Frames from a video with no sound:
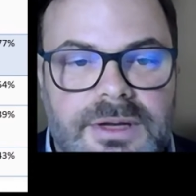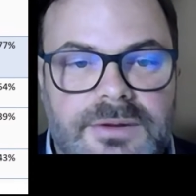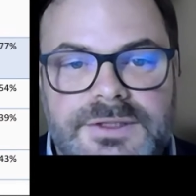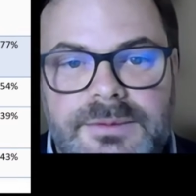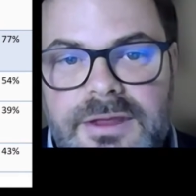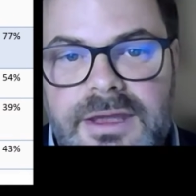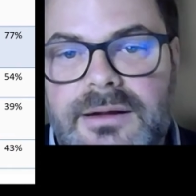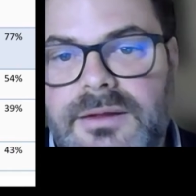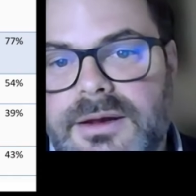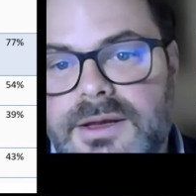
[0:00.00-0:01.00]
some of the
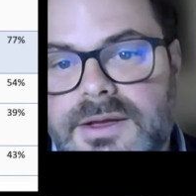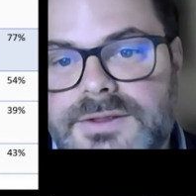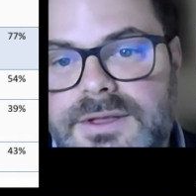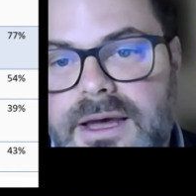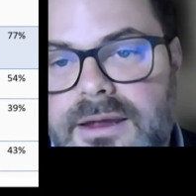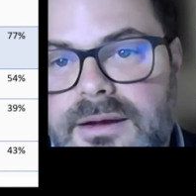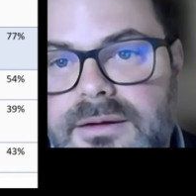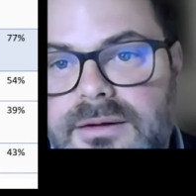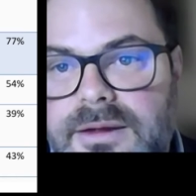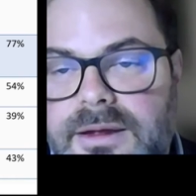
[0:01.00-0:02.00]
analytics that
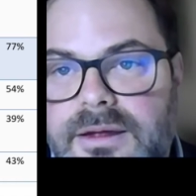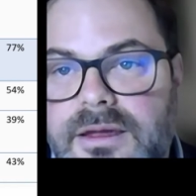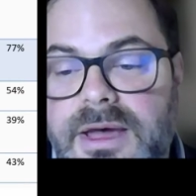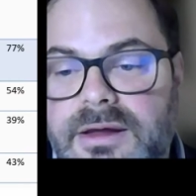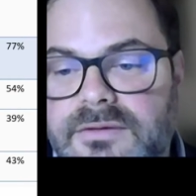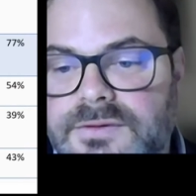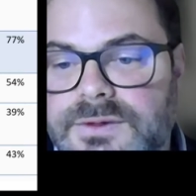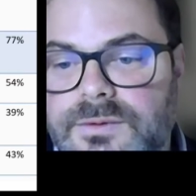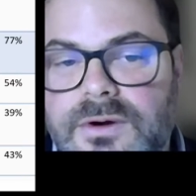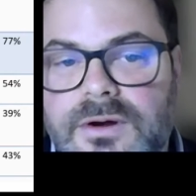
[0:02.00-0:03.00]
come out of the
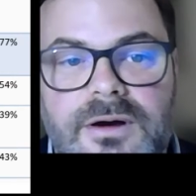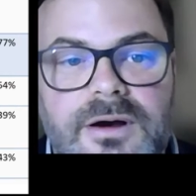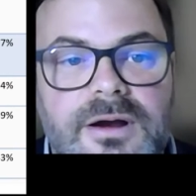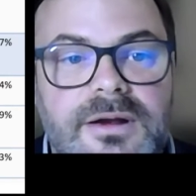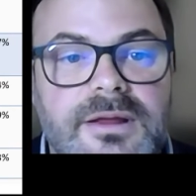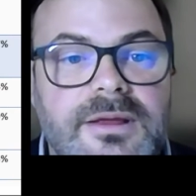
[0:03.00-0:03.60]
scorecard.